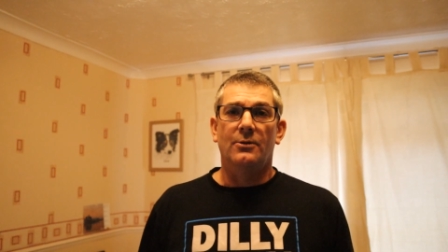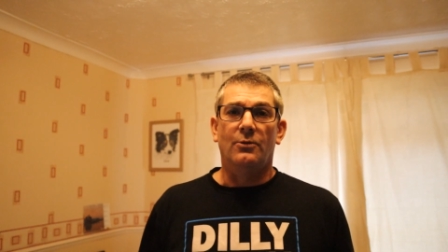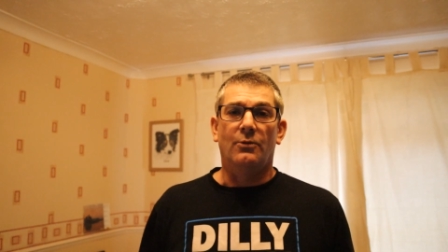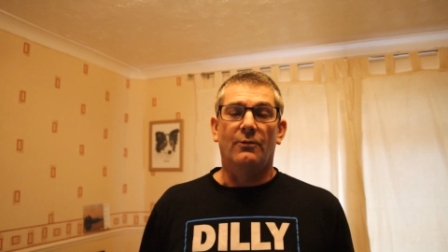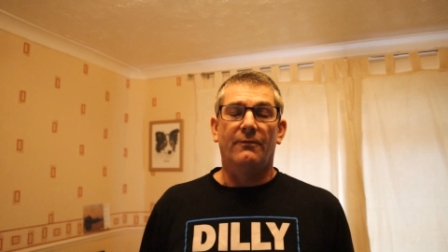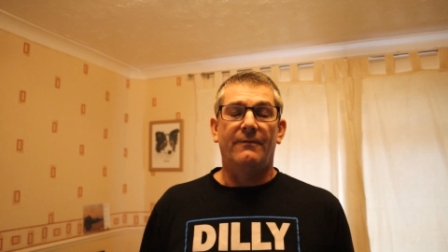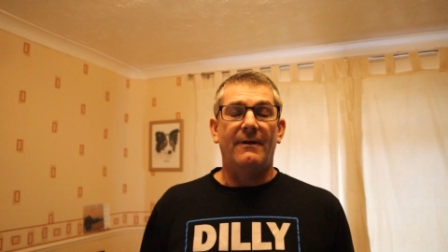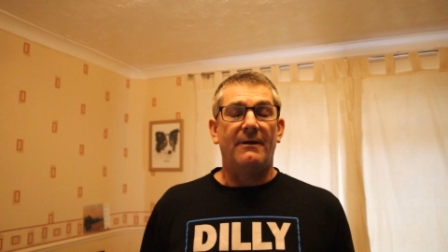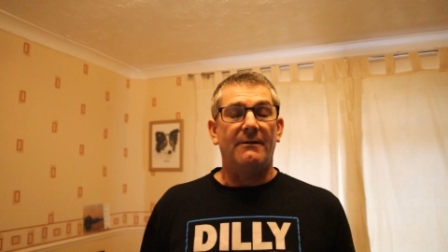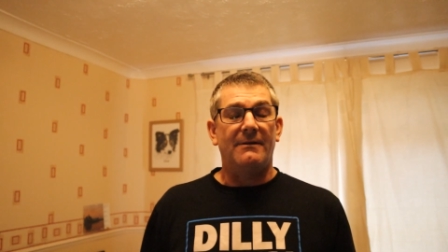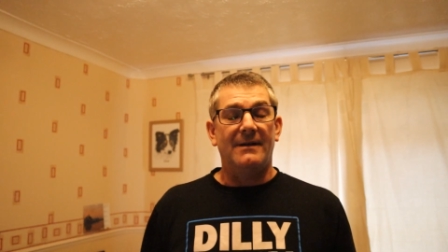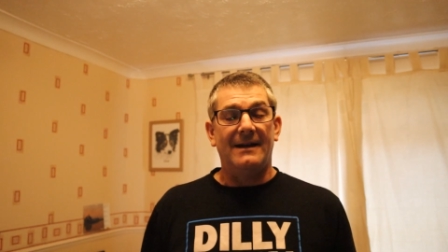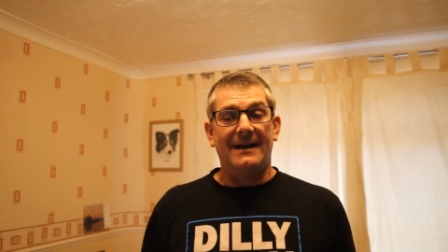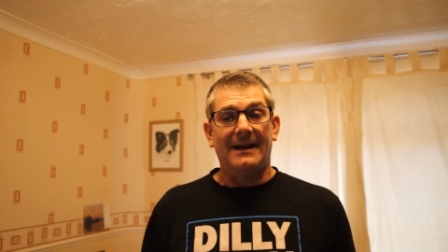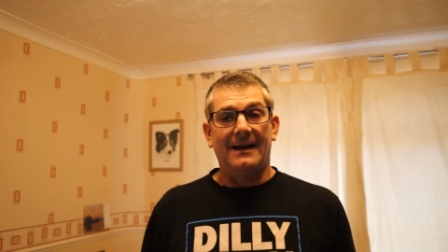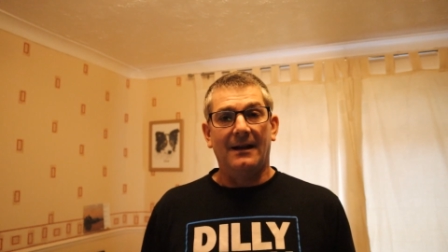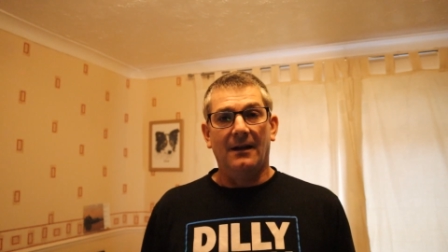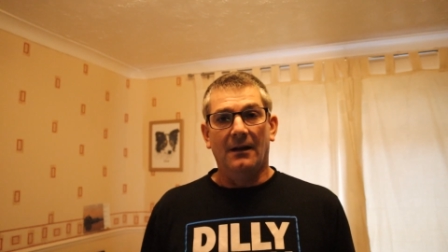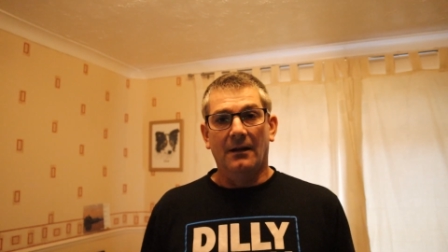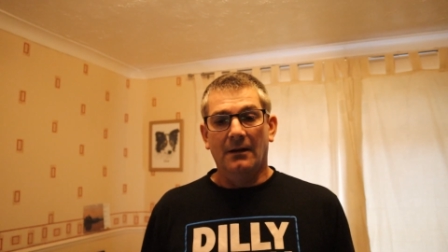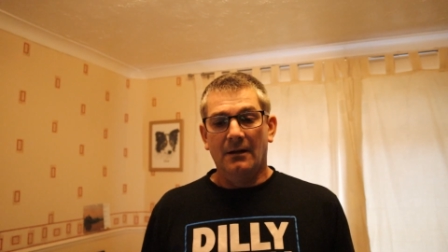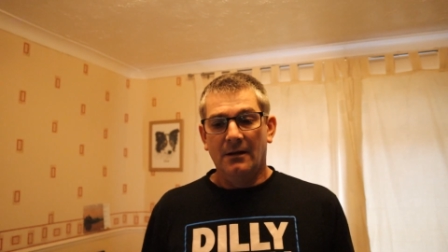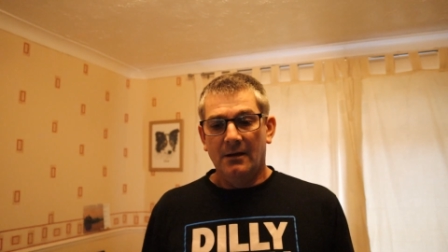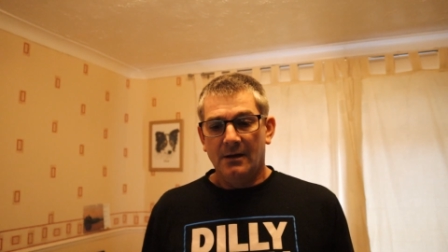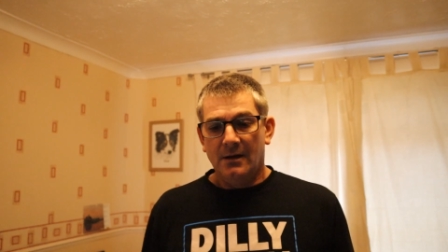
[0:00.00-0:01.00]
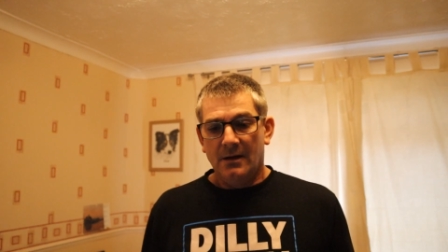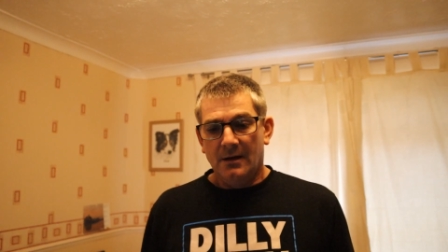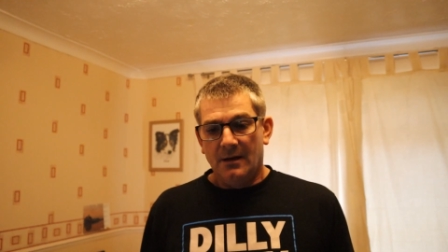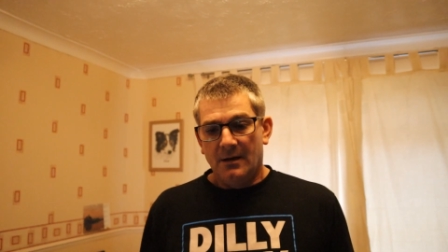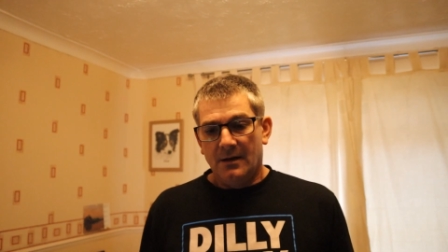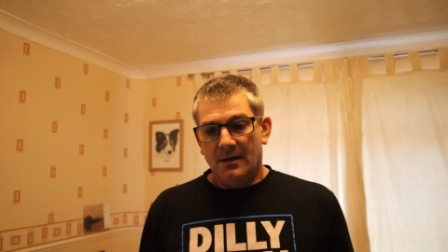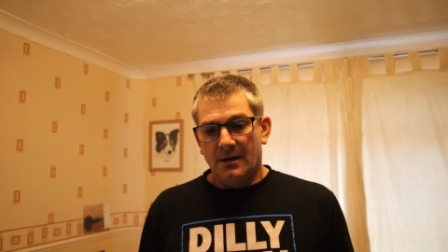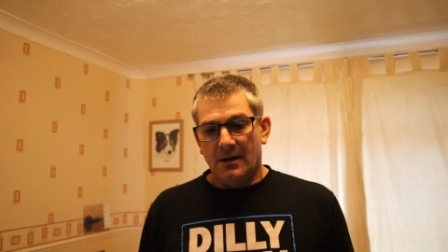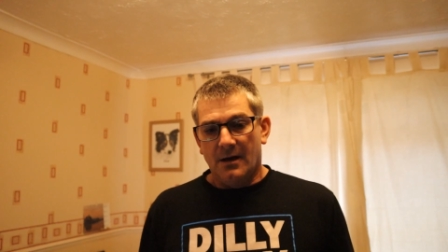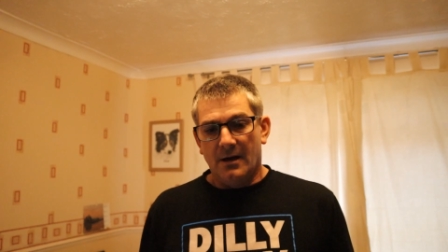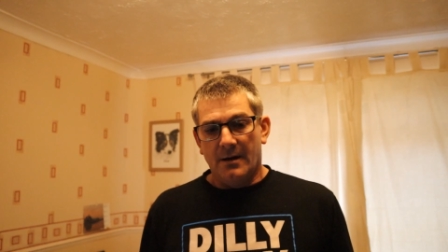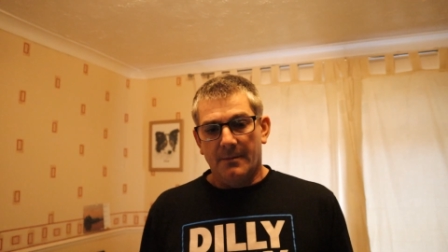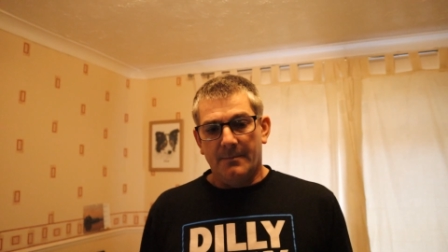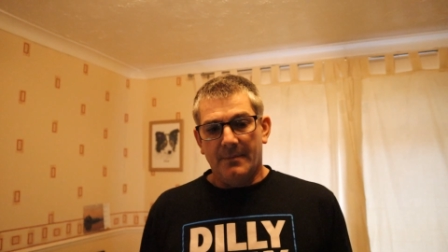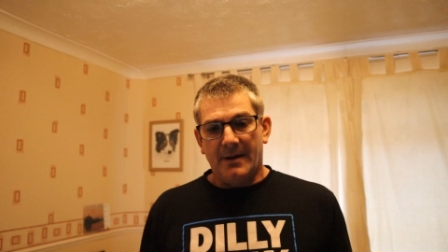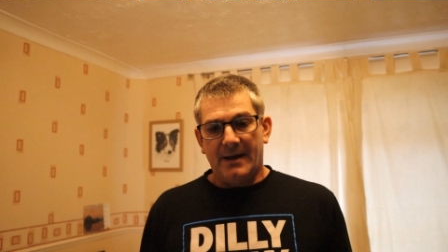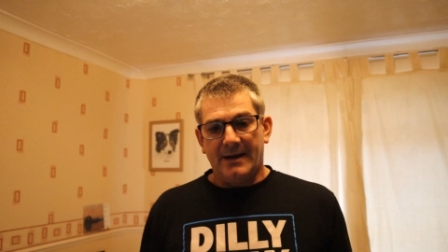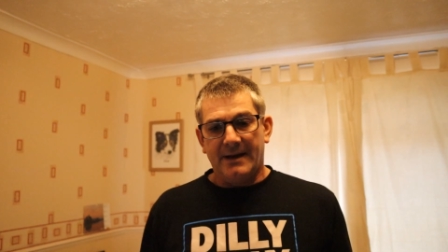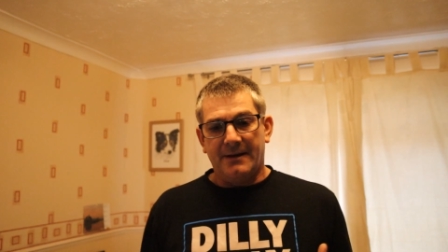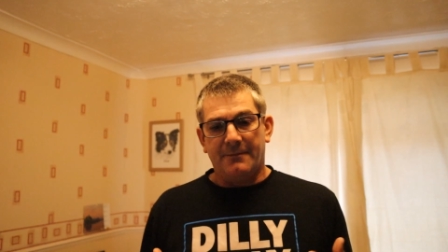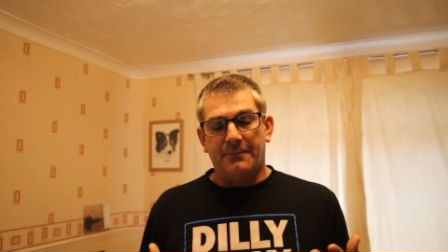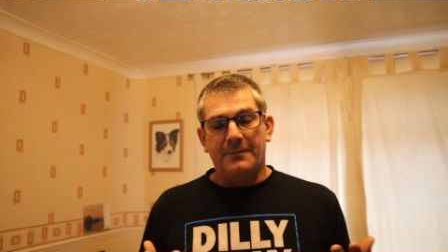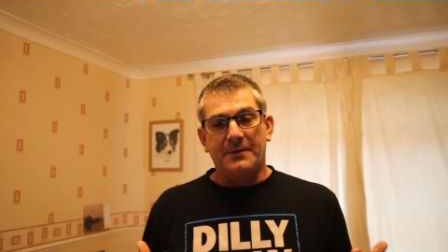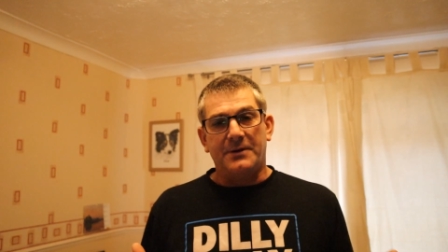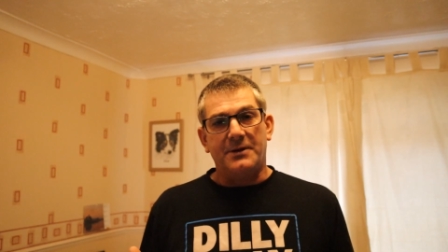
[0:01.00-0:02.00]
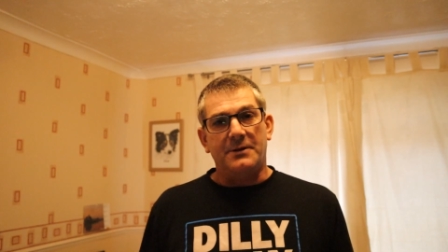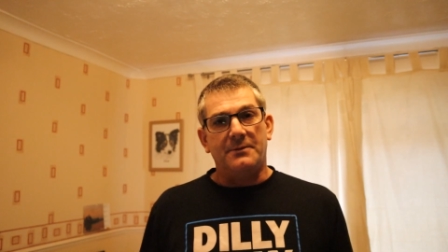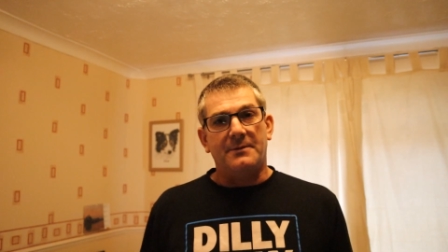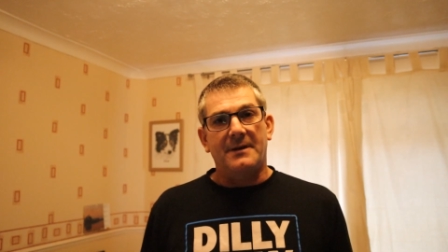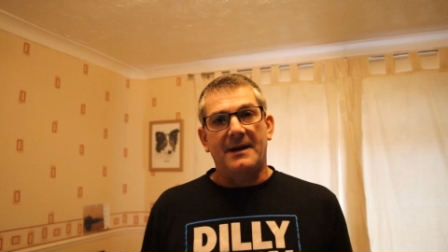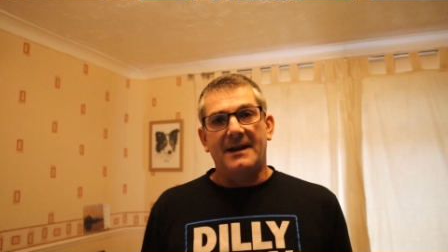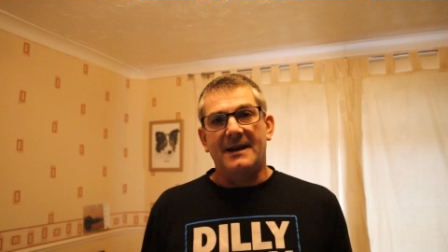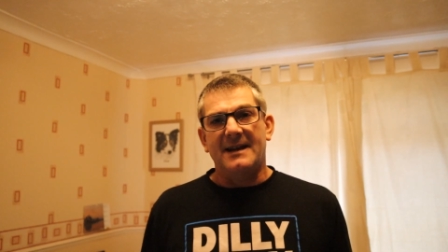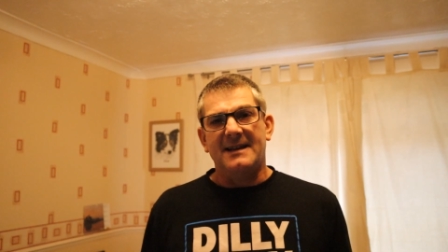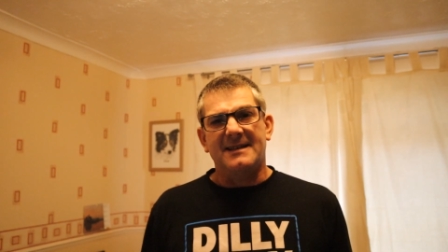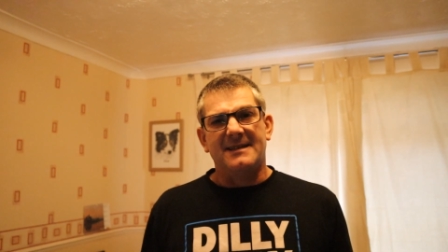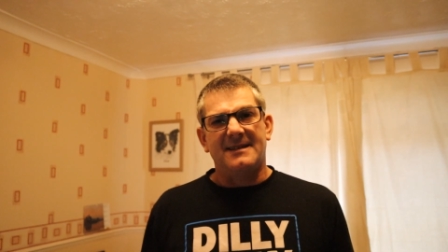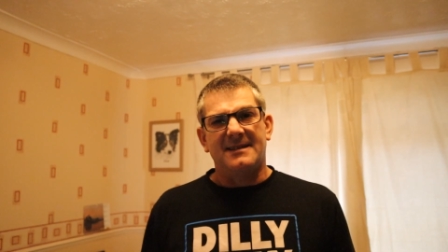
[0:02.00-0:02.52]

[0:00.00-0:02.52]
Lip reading: or very little, and if we do get it,